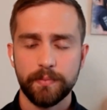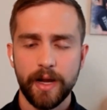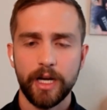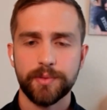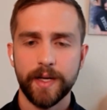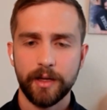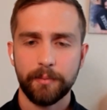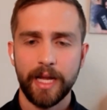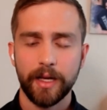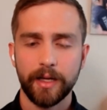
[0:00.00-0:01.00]
management
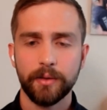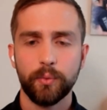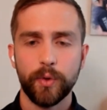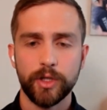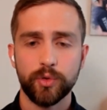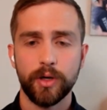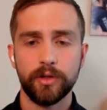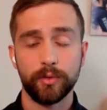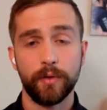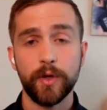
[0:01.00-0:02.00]
campaign, which
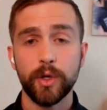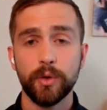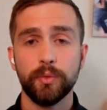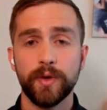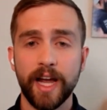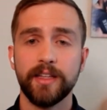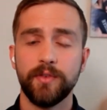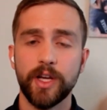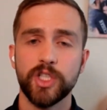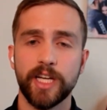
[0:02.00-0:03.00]
was a review
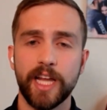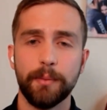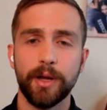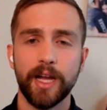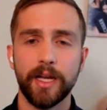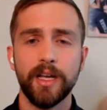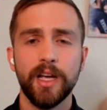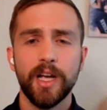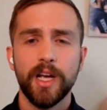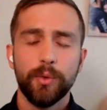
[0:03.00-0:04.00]
reactivation campaign,
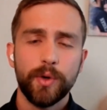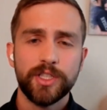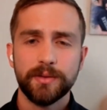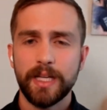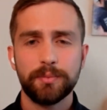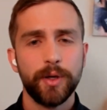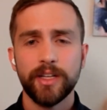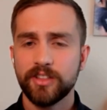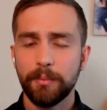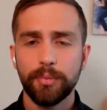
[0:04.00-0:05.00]
which it's
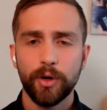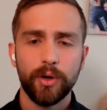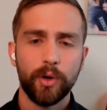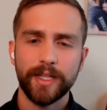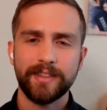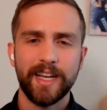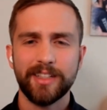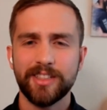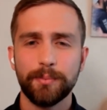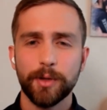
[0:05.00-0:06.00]
pretty simple, only
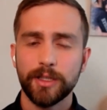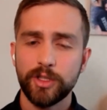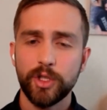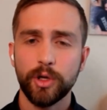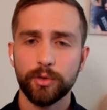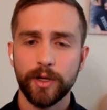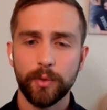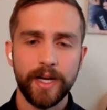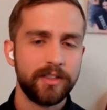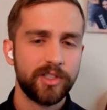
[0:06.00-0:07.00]
takes typically 2 to 3
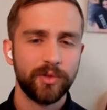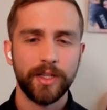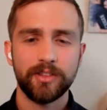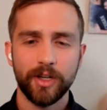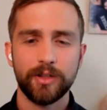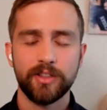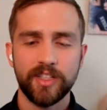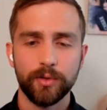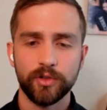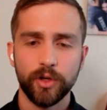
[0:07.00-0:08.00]
weeks to really start to
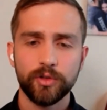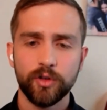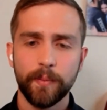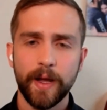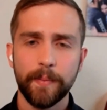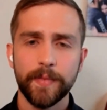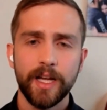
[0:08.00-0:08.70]
see results from it.